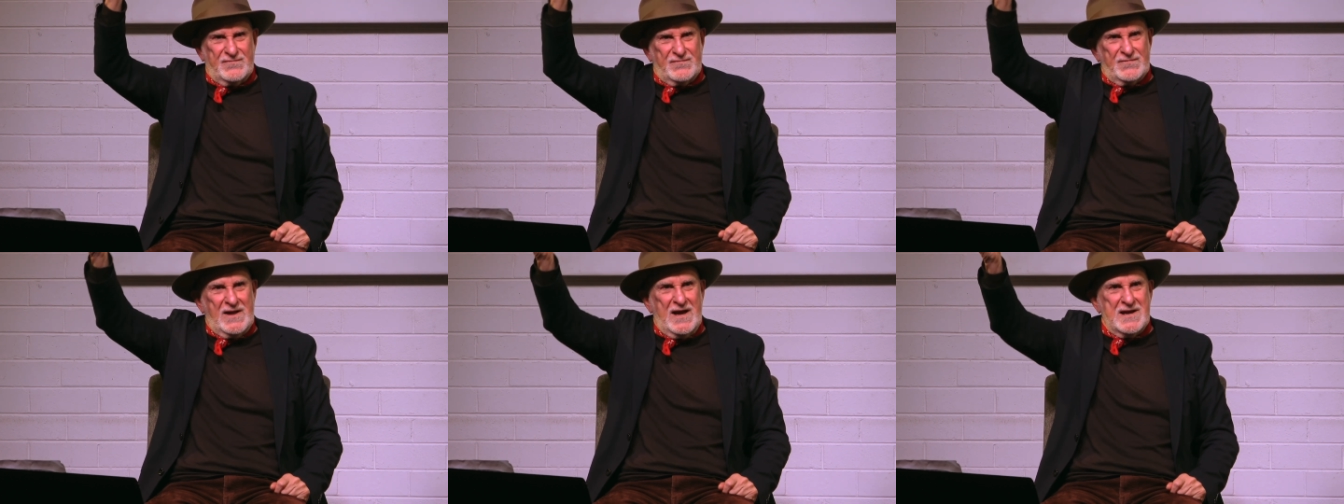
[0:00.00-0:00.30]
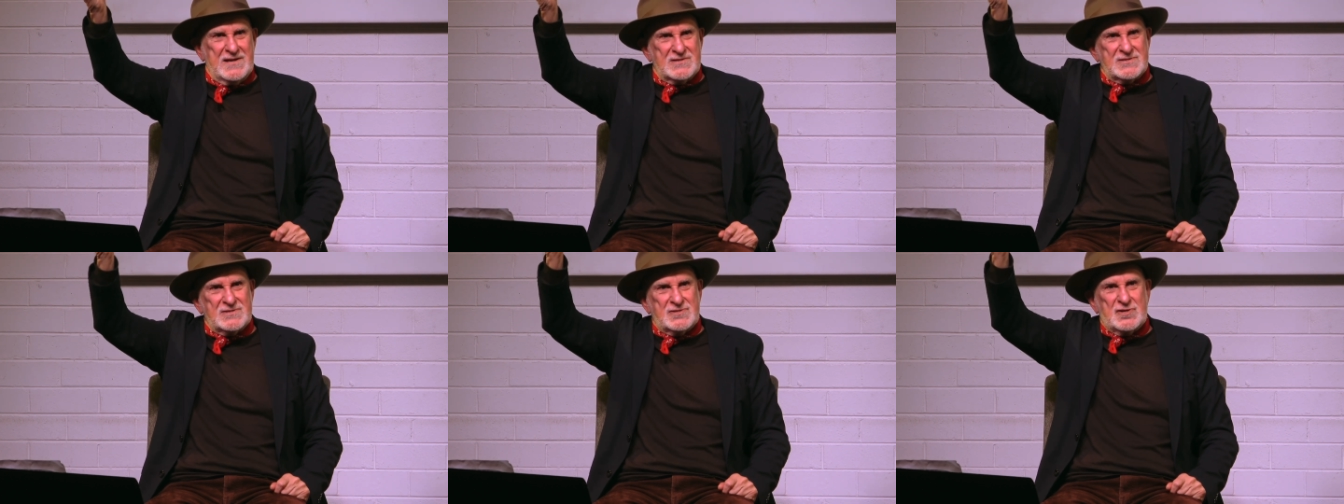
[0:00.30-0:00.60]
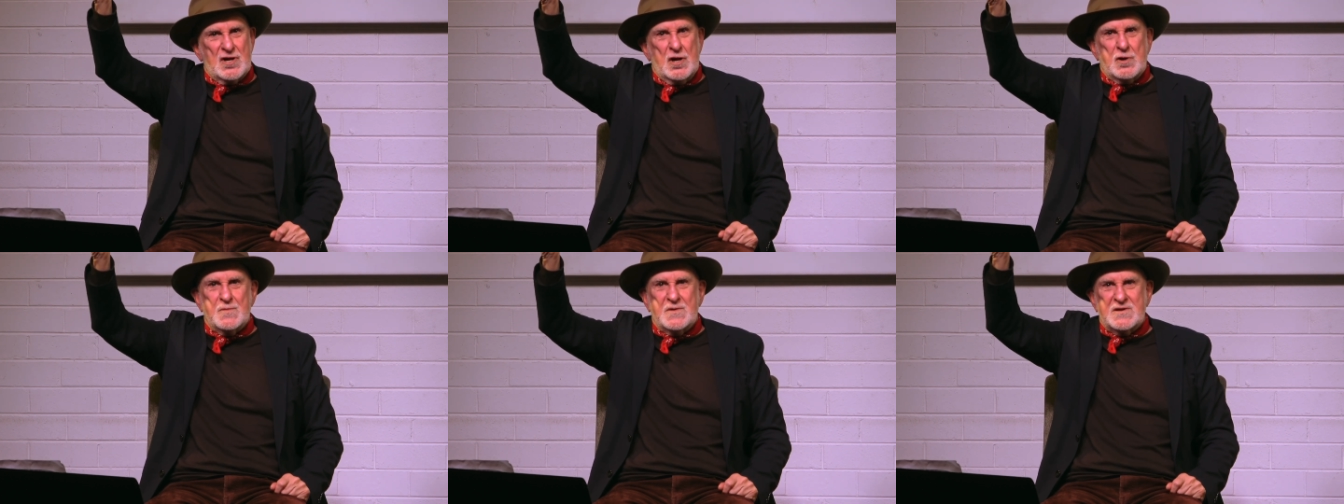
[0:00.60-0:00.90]
ladies and
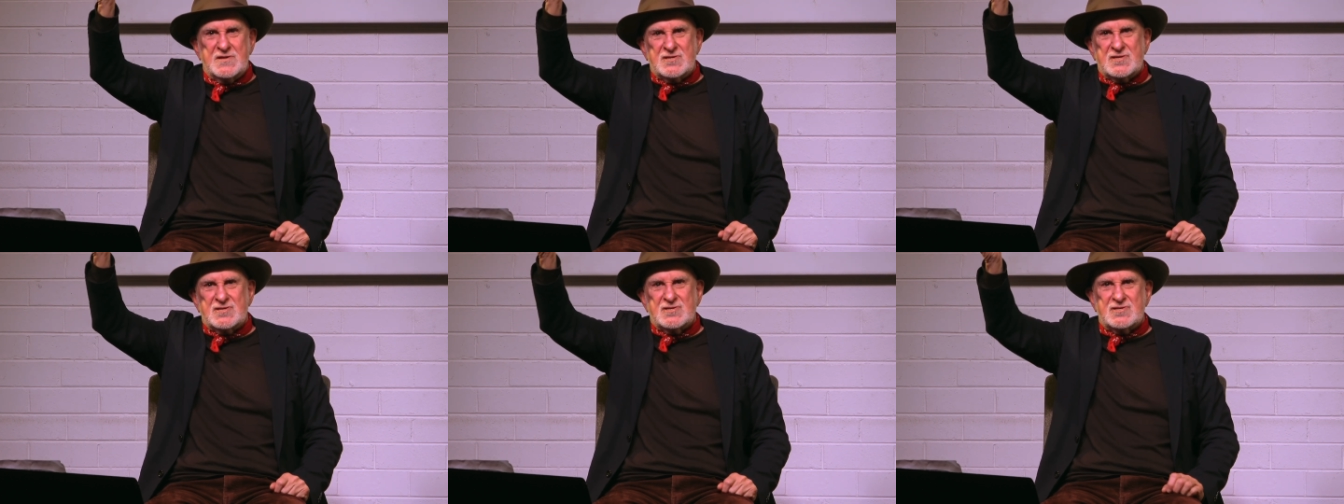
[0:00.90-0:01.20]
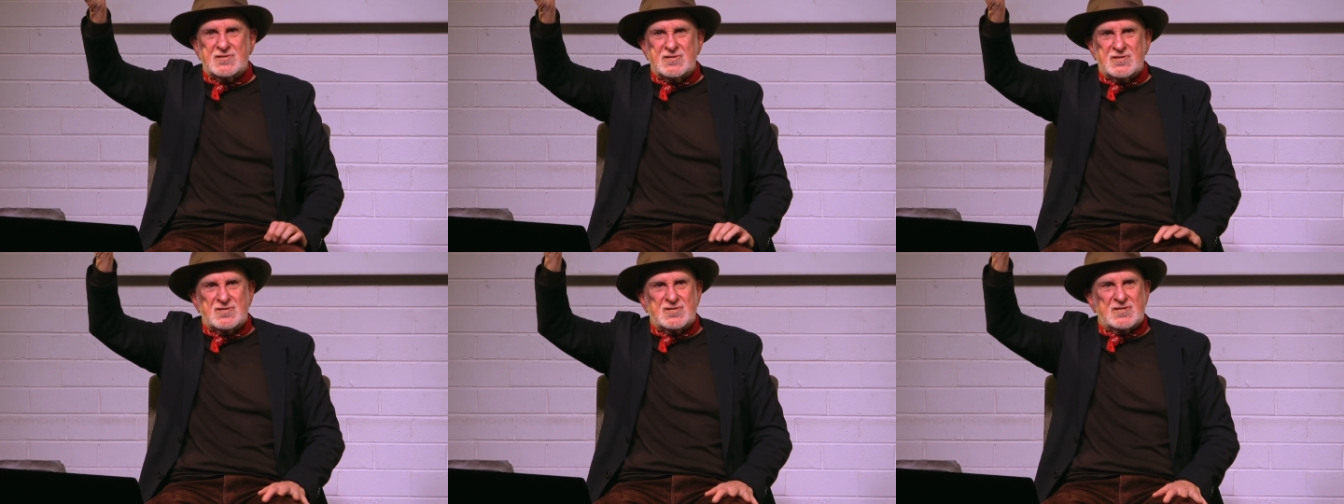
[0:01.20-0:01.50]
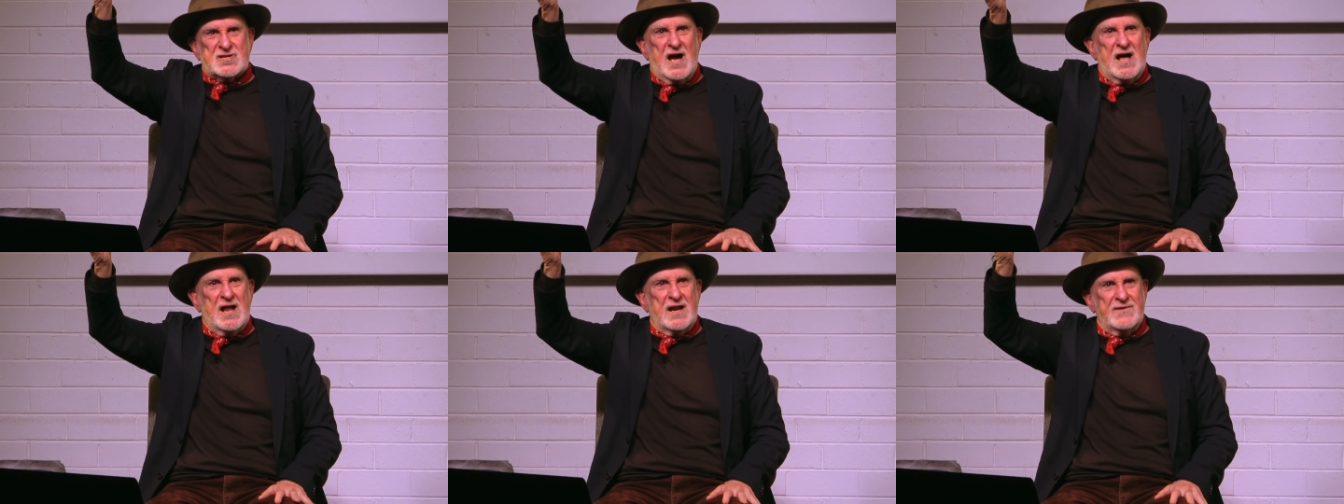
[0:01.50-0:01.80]
gentlemen, this is the
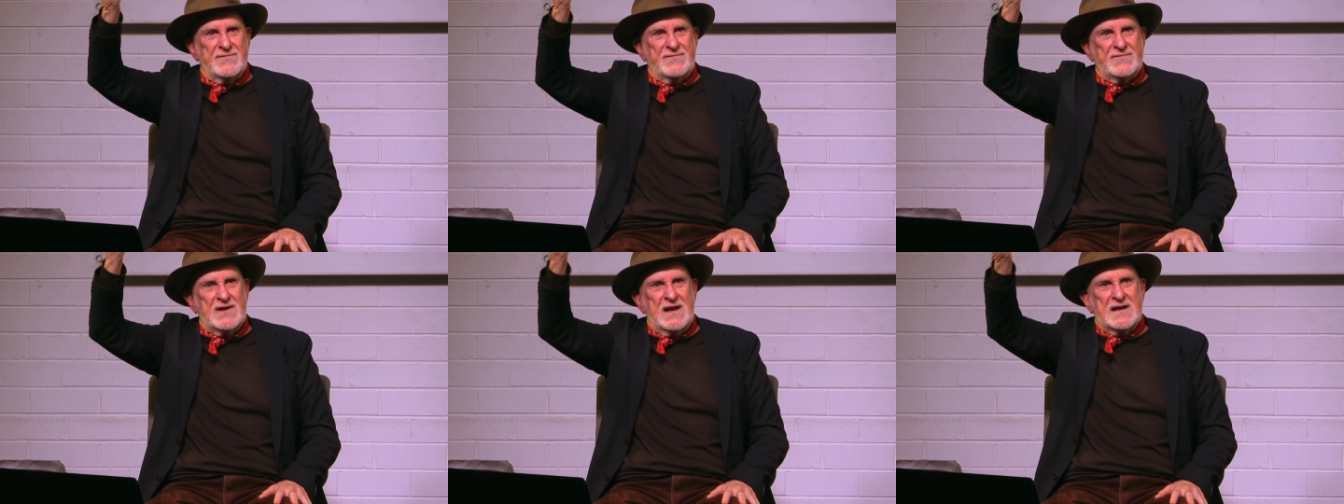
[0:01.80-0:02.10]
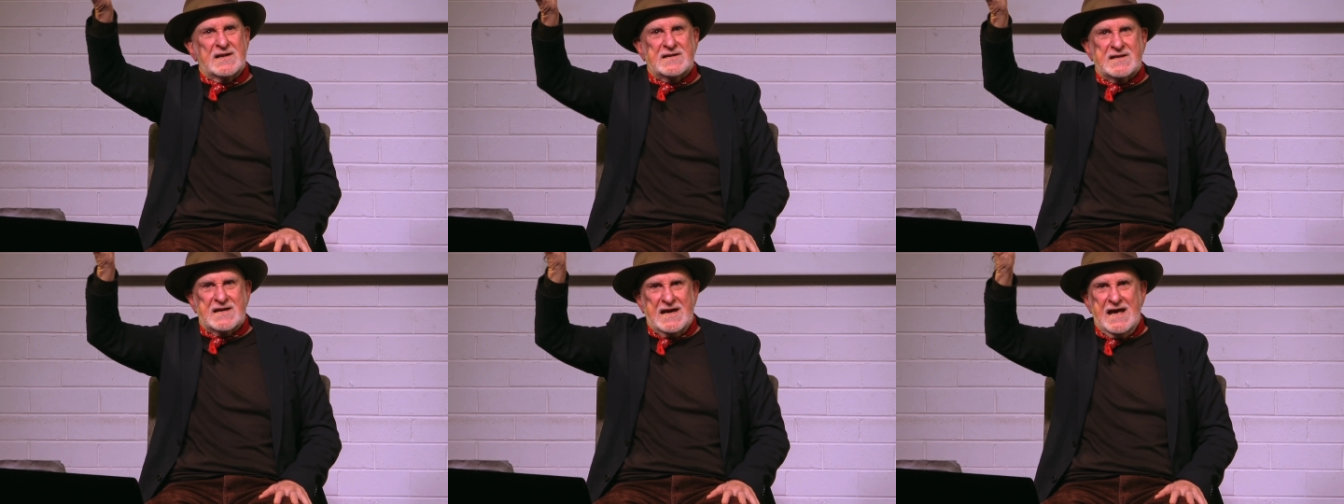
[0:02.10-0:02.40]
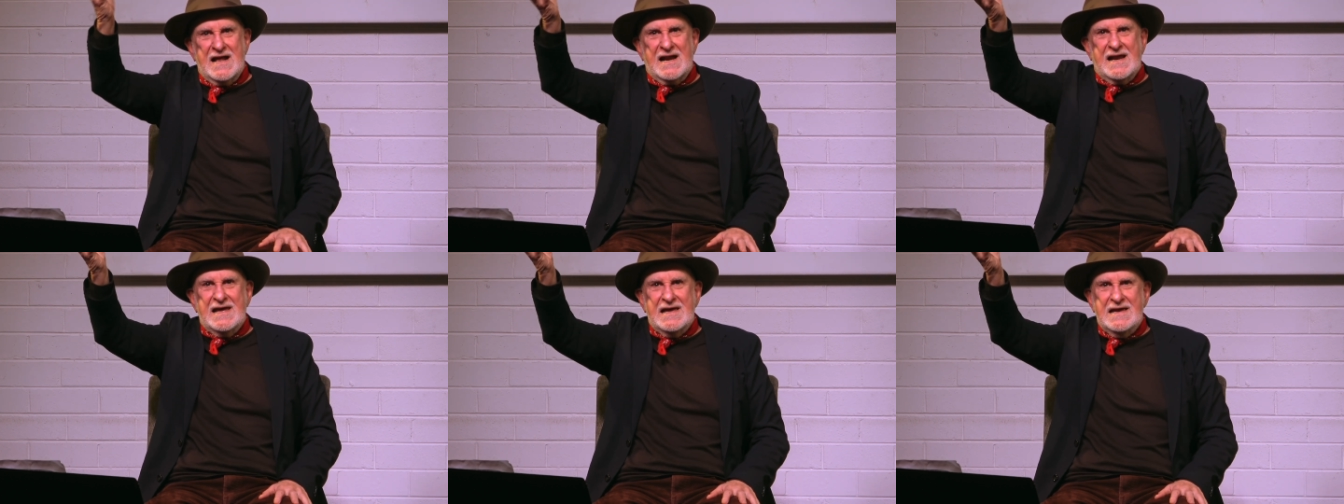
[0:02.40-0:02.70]
skull of Ned
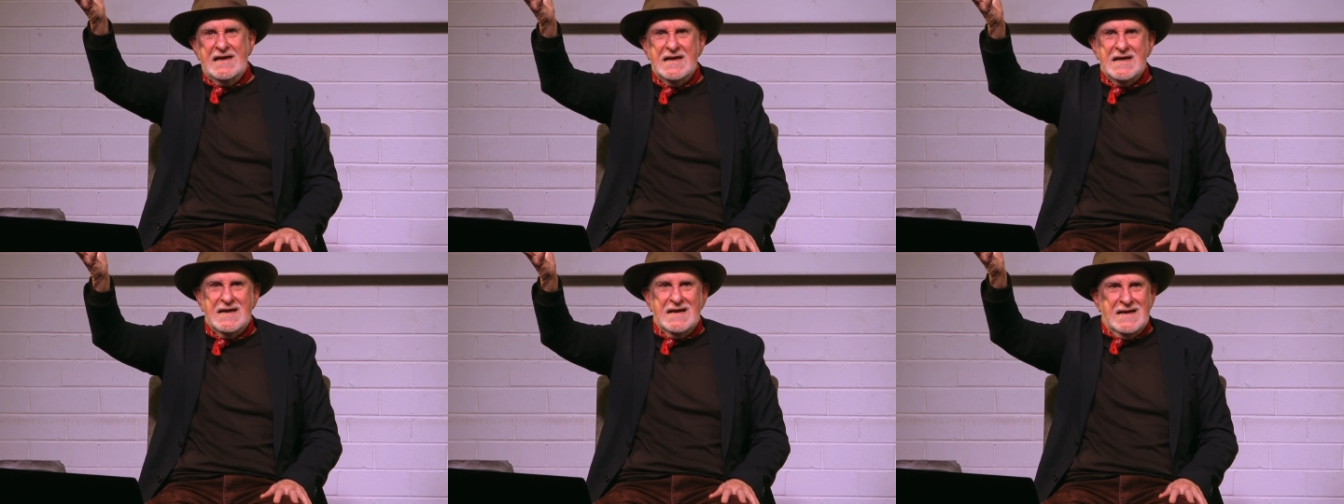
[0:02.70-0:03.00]
Kelly."